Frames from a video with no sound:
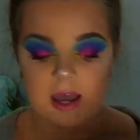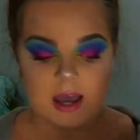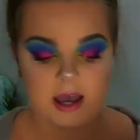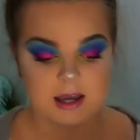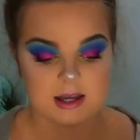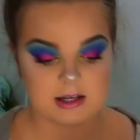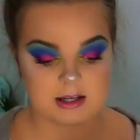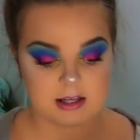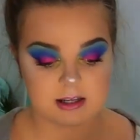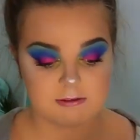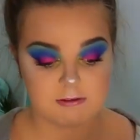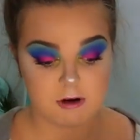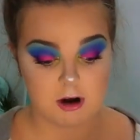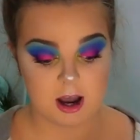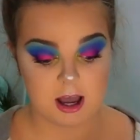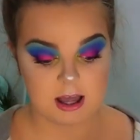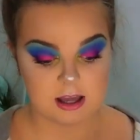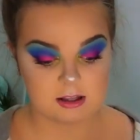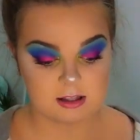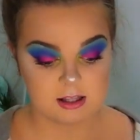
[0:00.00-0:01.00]
and if
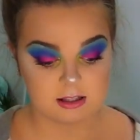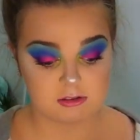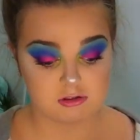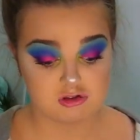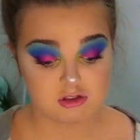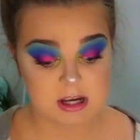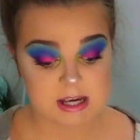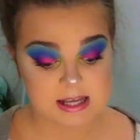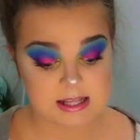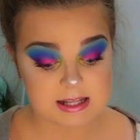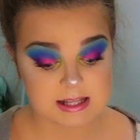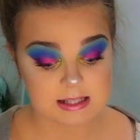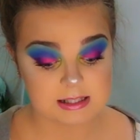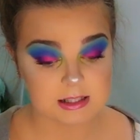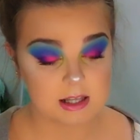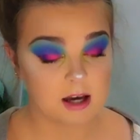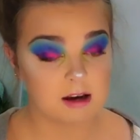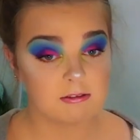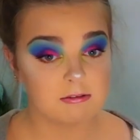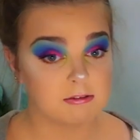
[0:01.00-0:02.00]
I like really
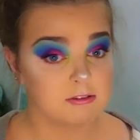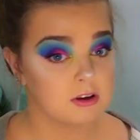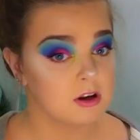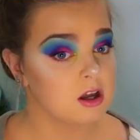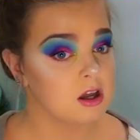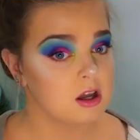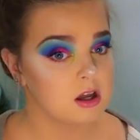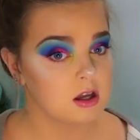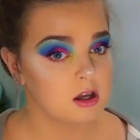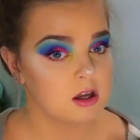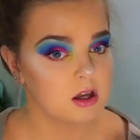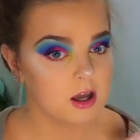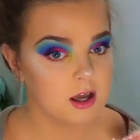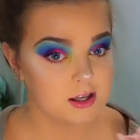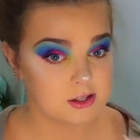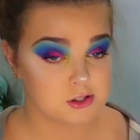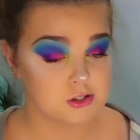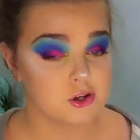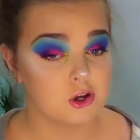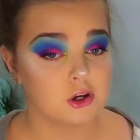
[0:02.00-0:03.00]
love
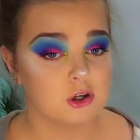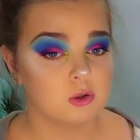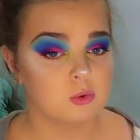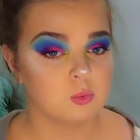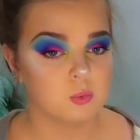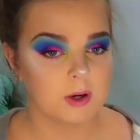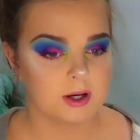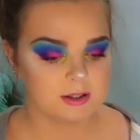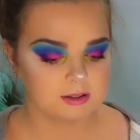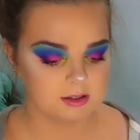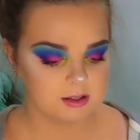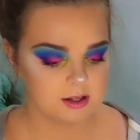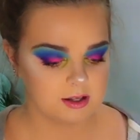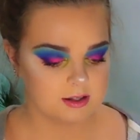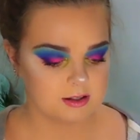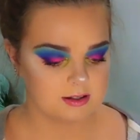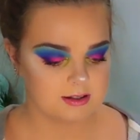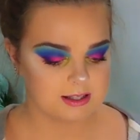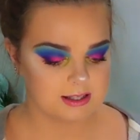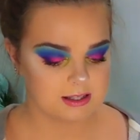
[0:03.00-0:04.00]
a certain one,
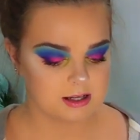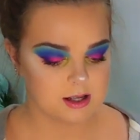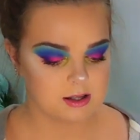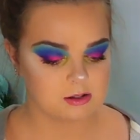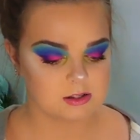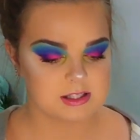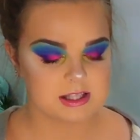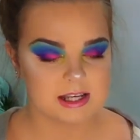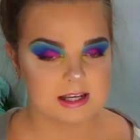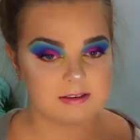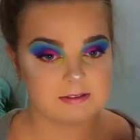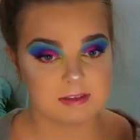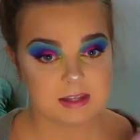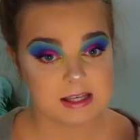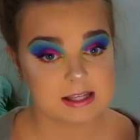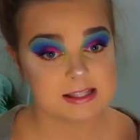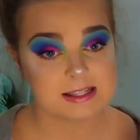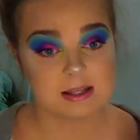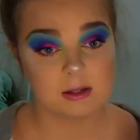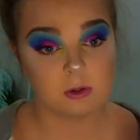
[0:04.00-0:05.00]
then I'll see if
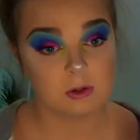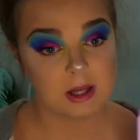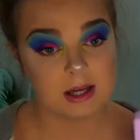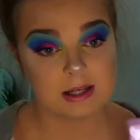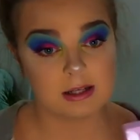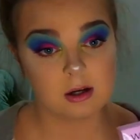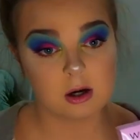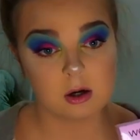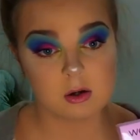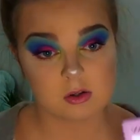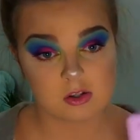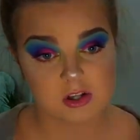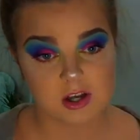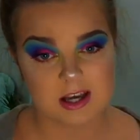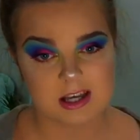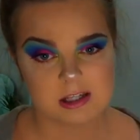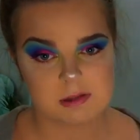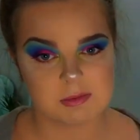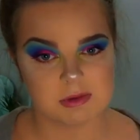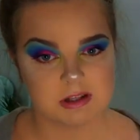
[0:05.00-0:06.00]
they sell that in a whole
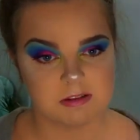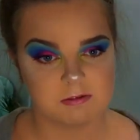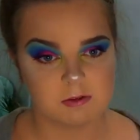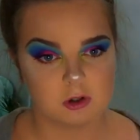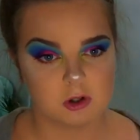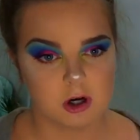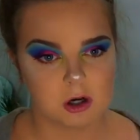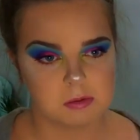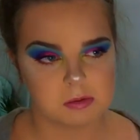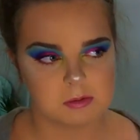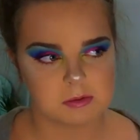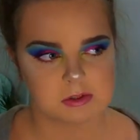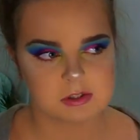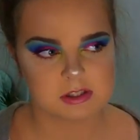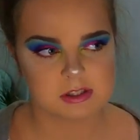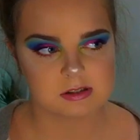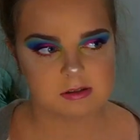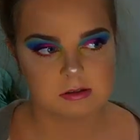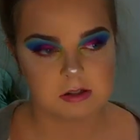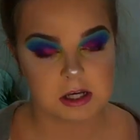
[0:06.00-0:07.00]
size, but if not I'll probably
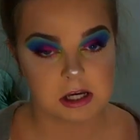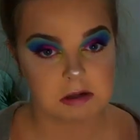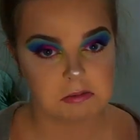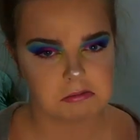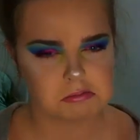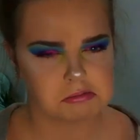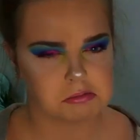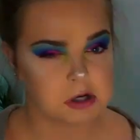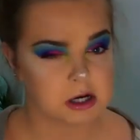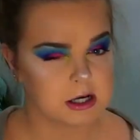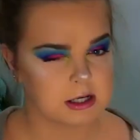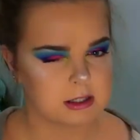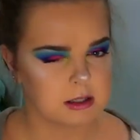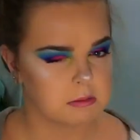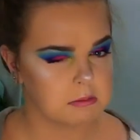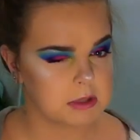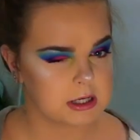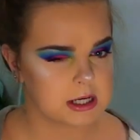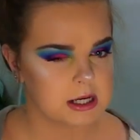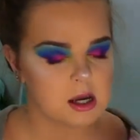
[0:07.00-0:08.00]
just keep buying
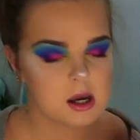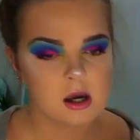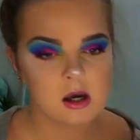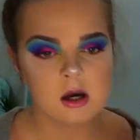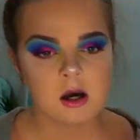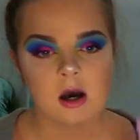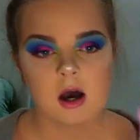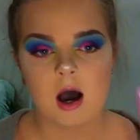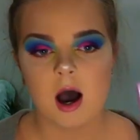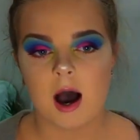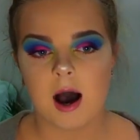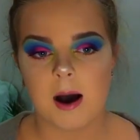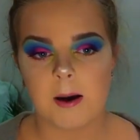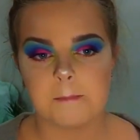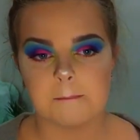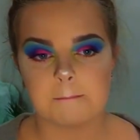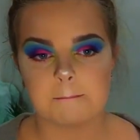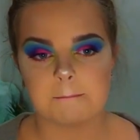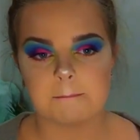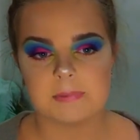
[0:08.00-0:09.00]
the mini.
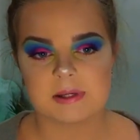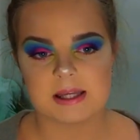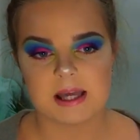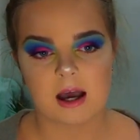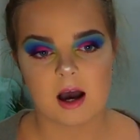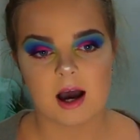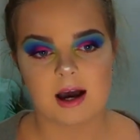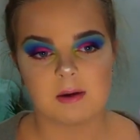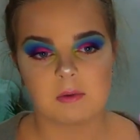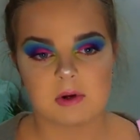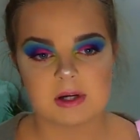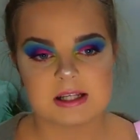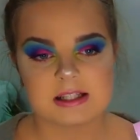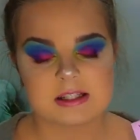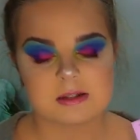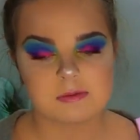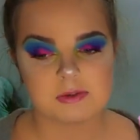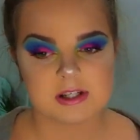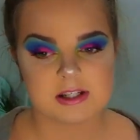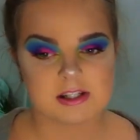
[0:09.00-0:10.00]
Um, but yeah, I
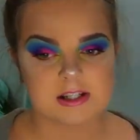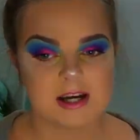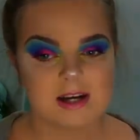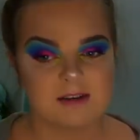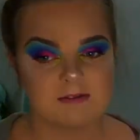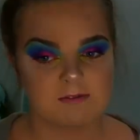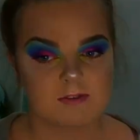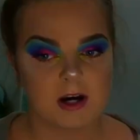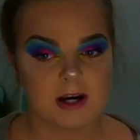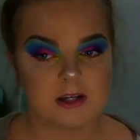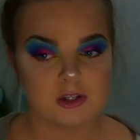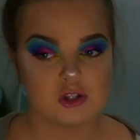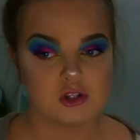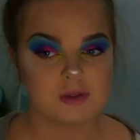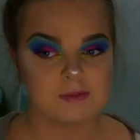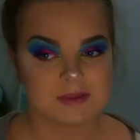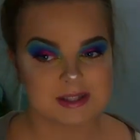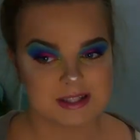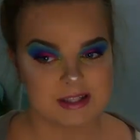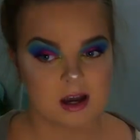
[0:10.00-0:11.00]
wanted to branch out and find
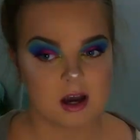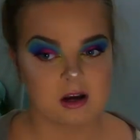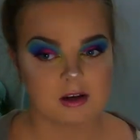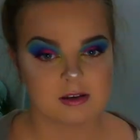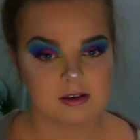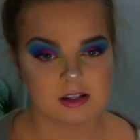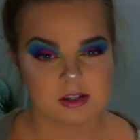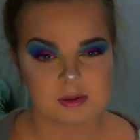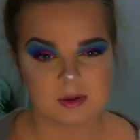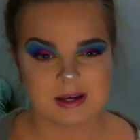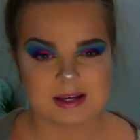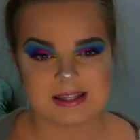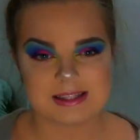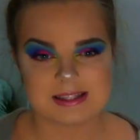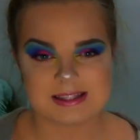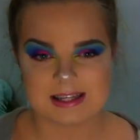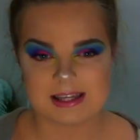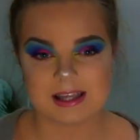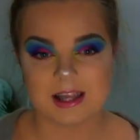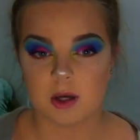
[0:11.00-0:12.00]
new mascara so I can
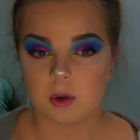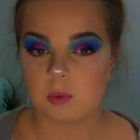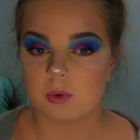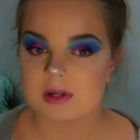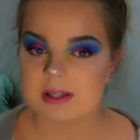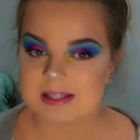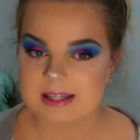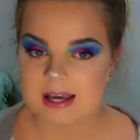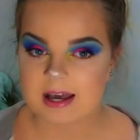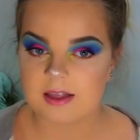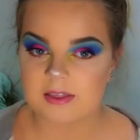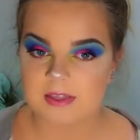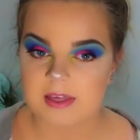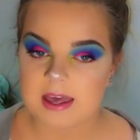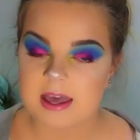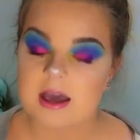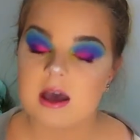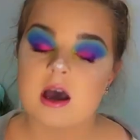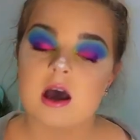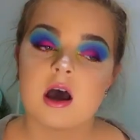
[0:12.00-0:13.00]
see like what's out
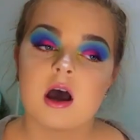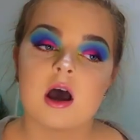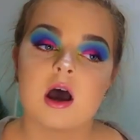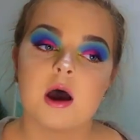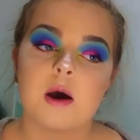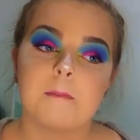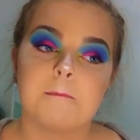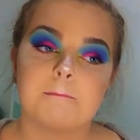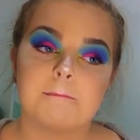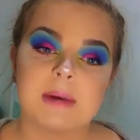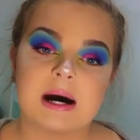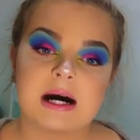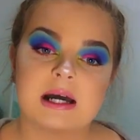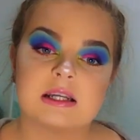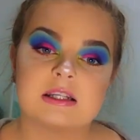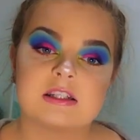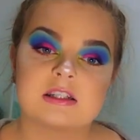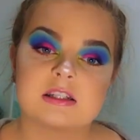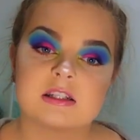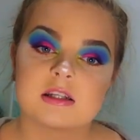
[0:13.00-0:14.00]
there,
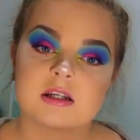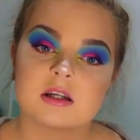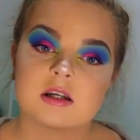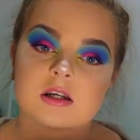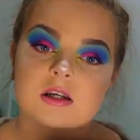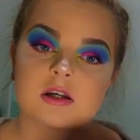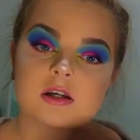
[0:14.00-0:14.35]
but